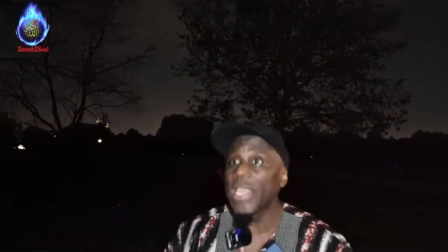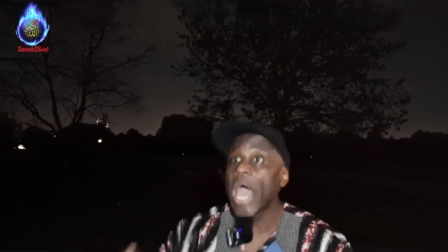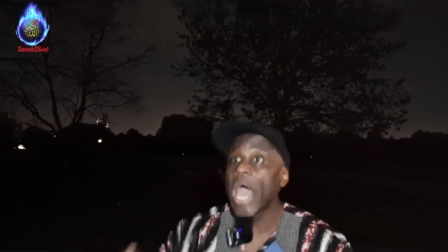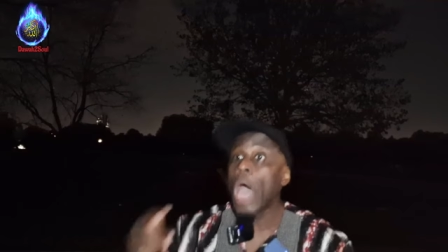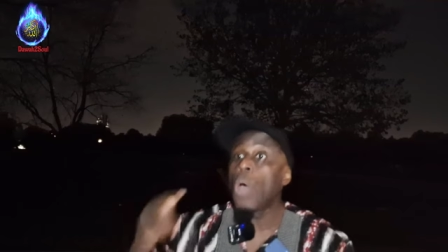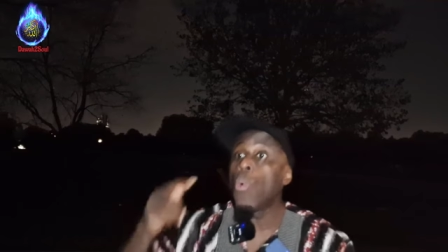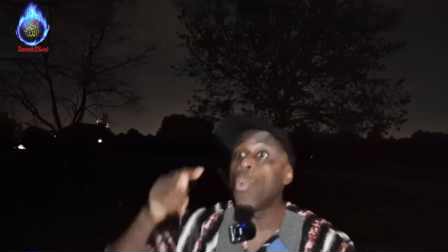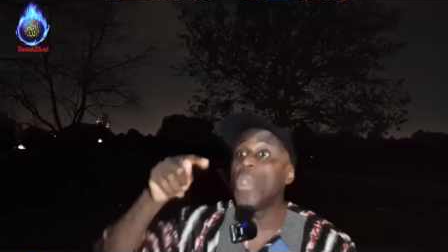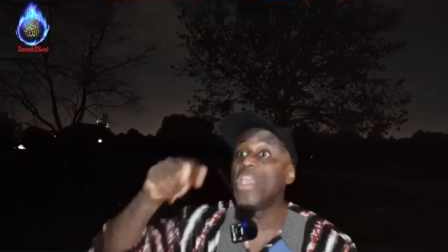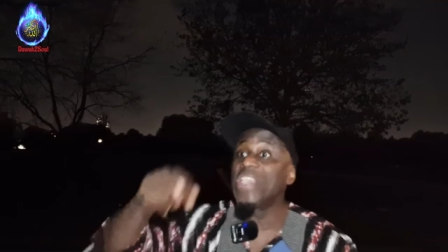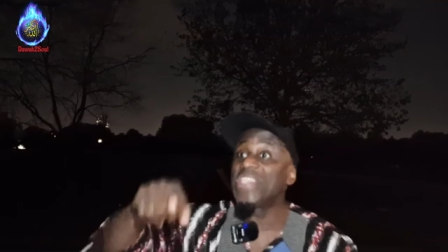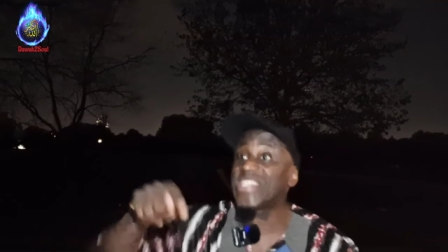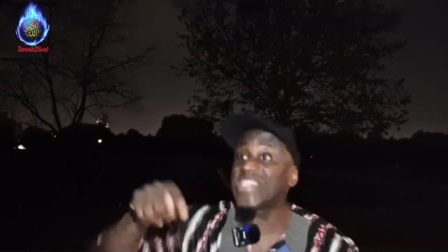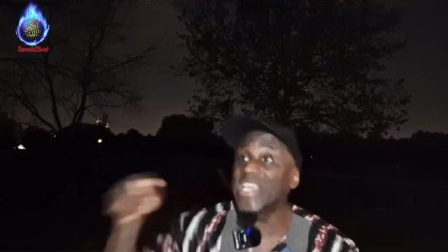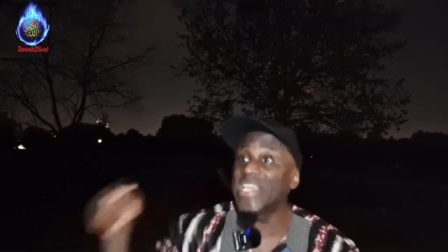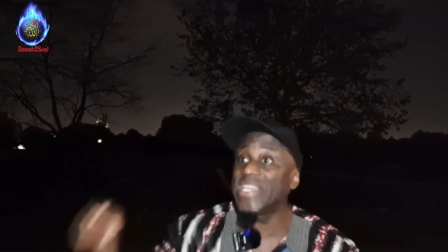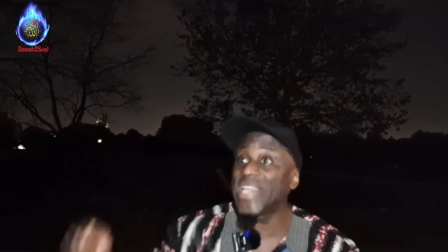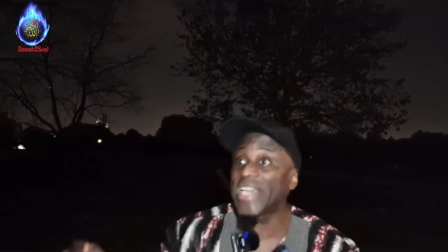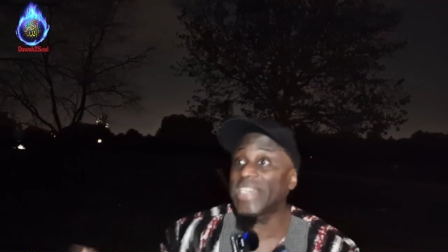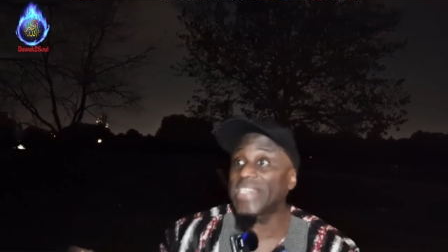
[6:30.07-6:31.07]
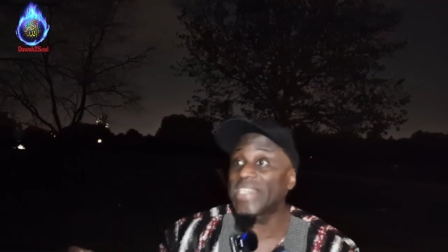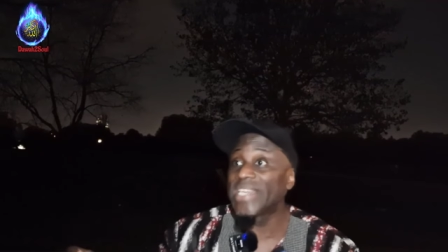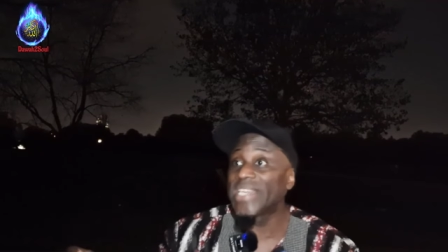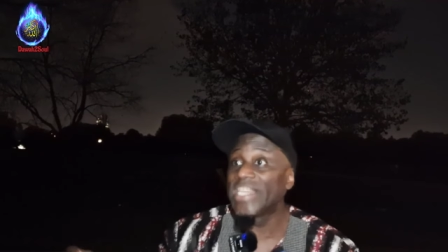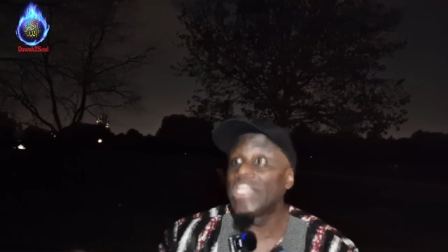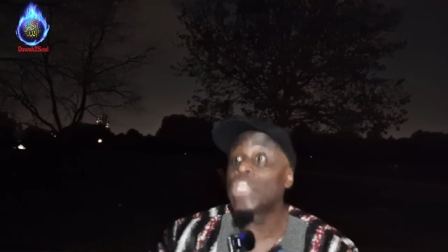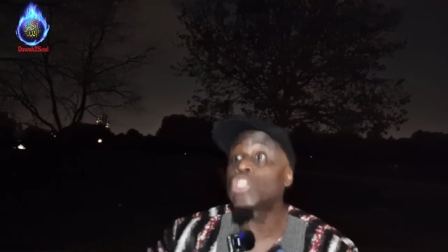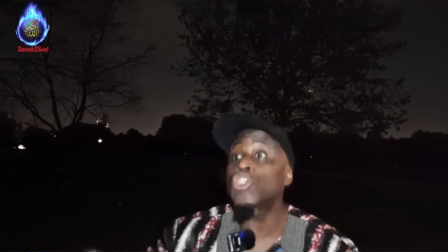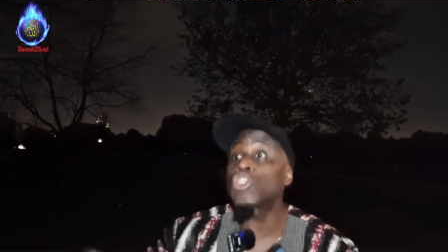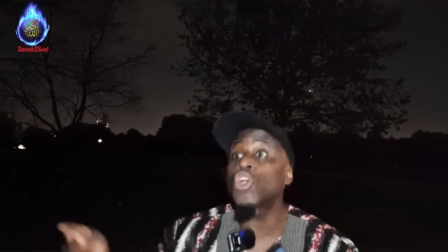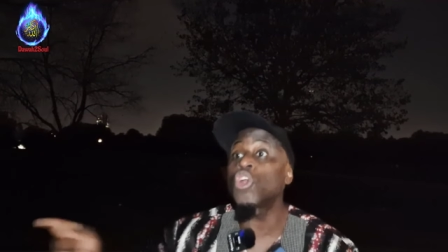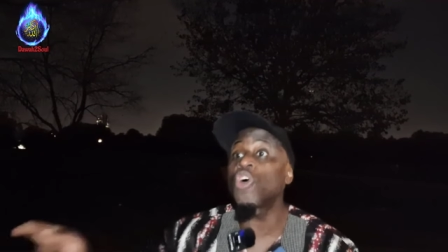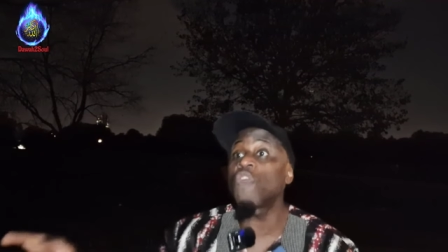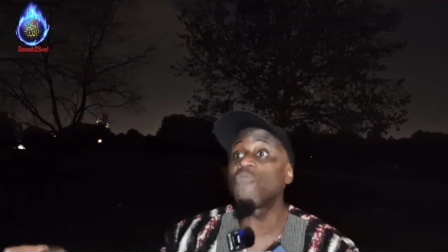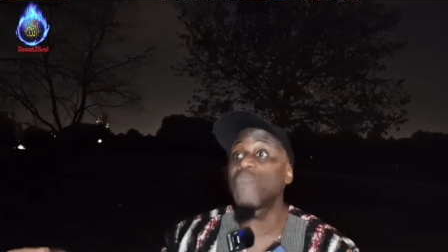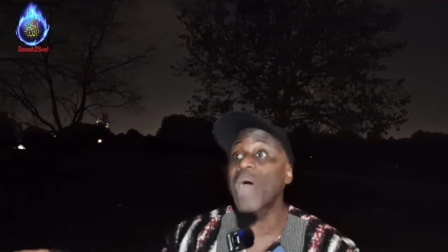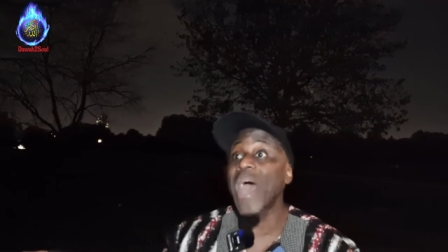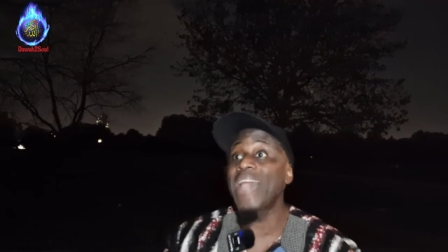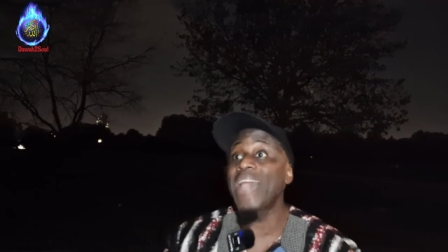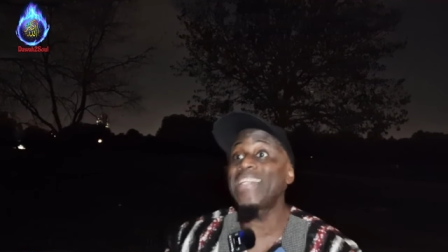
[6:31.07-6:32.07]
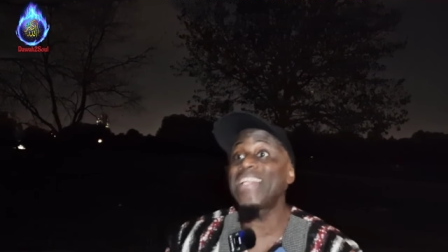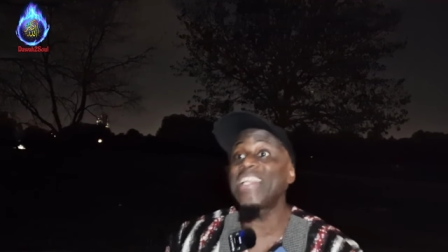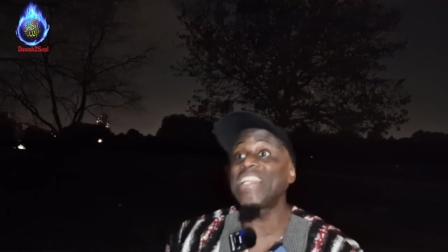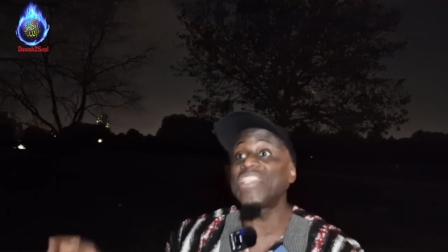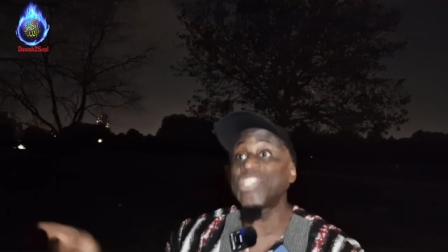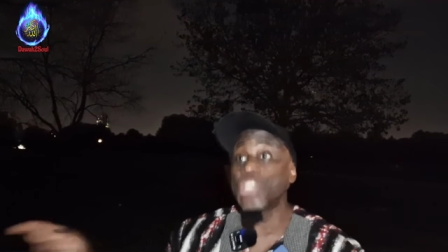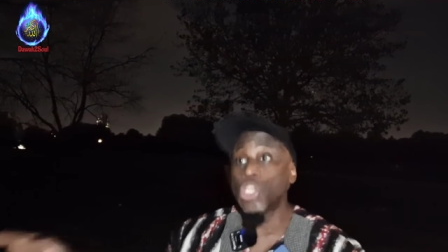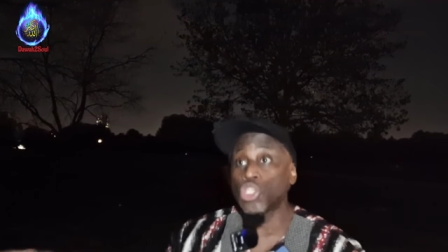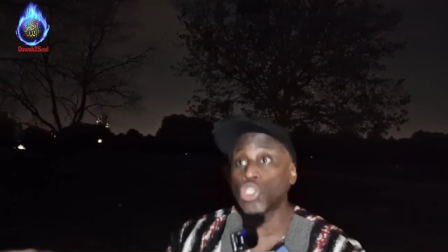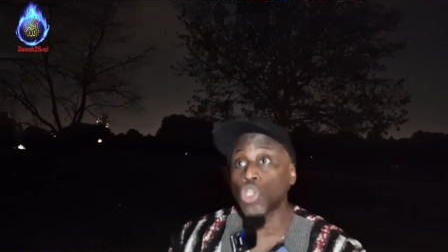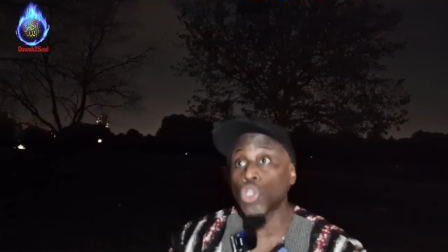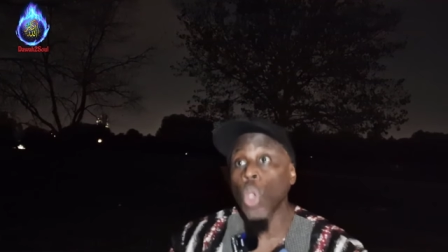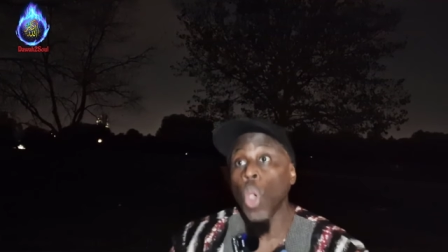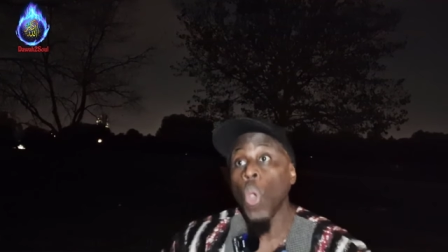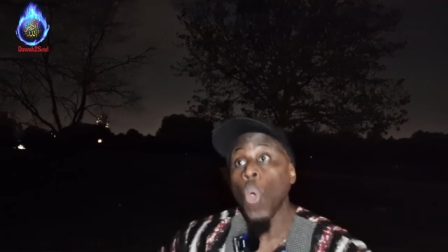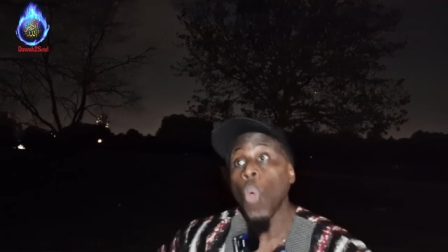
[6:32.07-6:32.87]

and we see that the Son of Man, that is Jesus,